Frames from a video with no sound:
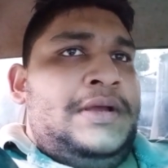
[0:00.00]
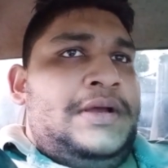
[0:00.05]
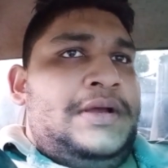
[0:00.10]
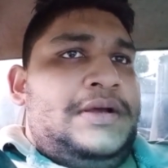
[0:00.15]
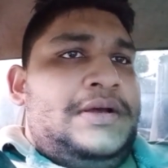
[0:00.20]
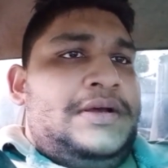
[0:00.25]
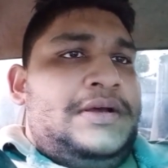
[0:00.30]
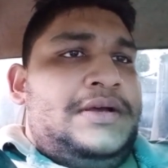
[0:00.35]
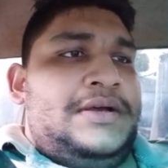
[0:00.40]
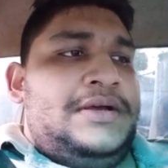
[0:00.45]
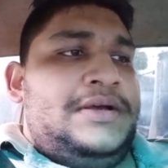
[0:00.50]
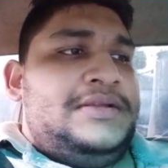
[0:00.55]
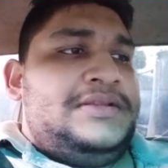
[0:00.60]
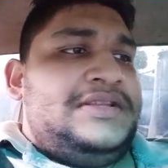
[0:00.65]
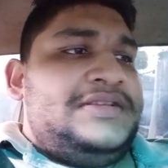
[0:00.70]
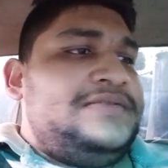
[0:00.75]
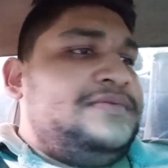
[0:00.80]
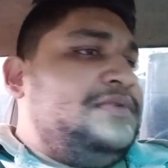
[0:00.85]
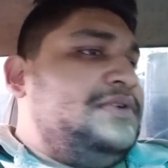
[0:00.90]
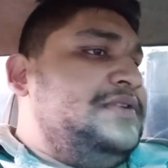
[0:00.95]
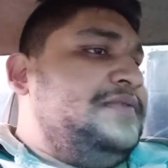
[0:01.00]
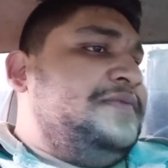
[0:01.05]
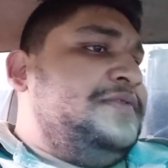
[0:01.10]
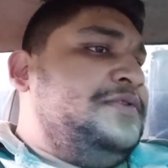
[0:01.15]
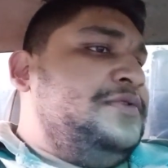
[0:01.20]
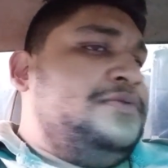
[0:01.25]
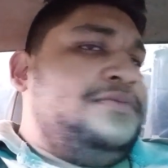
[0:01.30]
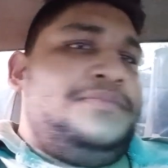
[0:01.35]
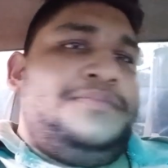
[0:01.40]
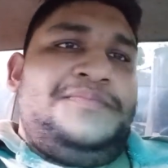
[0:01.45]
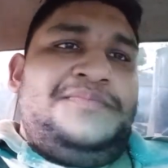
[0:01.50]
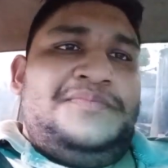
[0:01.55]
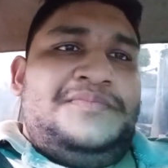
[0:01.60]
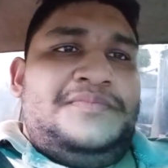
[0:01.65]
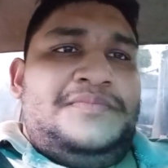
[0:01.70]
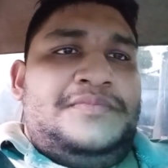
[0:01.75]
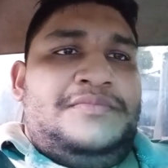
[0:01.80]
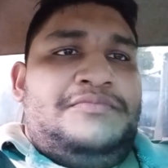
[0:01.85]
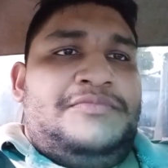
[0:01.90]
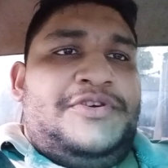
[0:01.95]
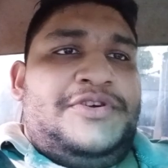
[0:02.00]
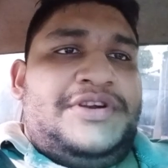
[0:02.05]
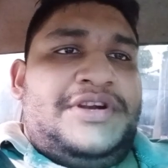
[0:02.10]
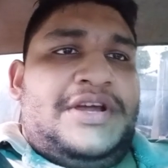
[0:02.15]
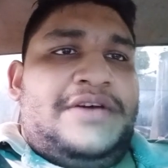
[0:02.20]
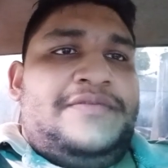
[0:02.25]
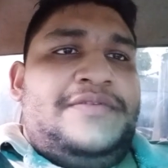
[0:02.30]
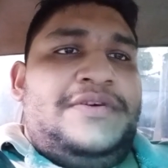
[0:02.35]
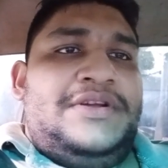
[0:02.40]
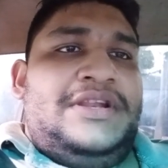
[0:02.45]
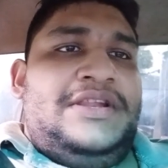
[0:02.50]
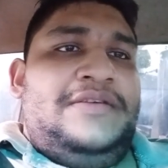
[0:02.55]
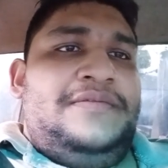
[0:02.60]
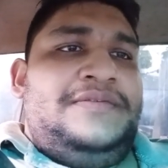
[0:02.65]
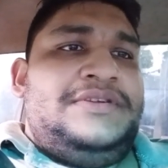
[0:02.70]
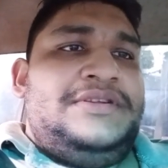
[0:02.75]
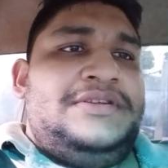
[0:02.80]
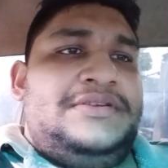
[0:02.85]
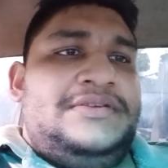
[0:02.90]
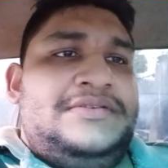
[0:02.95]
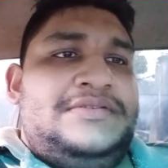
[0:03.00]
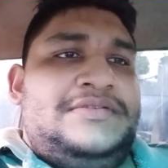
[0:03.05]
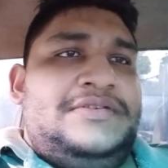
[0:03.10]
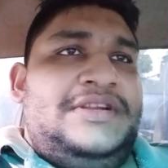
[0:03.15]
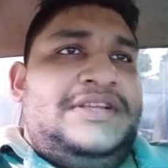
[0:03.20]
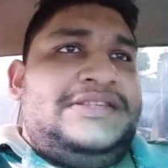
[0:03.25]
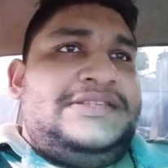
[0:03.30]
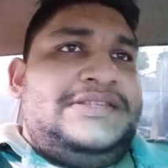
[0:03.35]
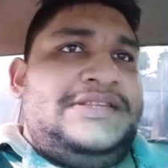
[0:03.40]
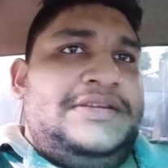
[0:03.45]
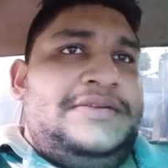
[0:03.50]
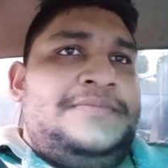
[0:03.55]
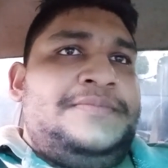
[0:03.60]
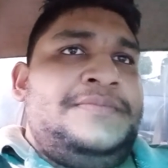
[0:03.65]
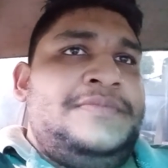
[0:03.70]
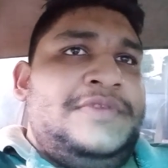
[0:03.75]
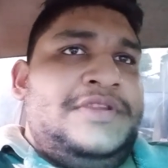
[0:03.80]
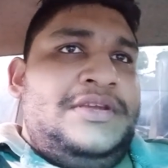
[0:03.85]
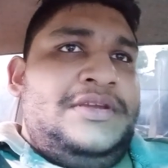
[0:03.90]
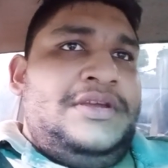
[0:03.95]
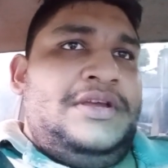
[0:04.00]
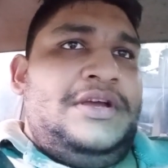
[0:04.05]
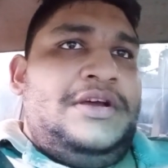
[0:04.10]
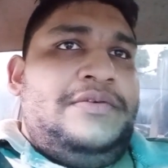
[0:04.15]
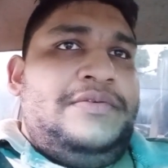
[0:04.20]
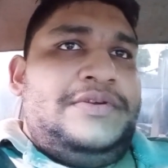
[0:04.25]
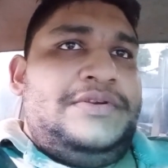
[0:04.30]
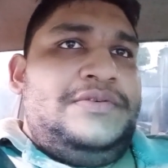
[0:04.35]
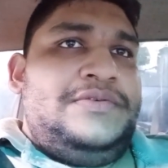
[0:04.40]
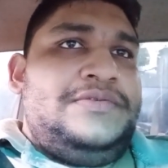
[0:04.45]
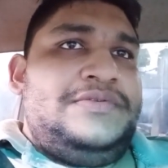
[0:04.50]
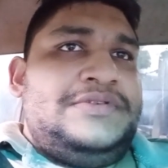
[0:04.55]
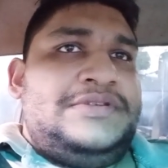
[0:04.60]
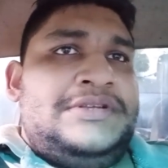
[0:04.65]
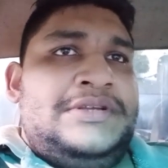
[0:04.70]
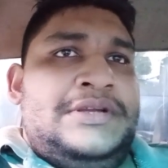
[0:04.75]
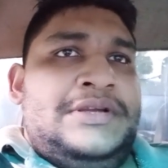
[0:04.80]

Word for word: uh, there's only few about an hour left so let's see how it goes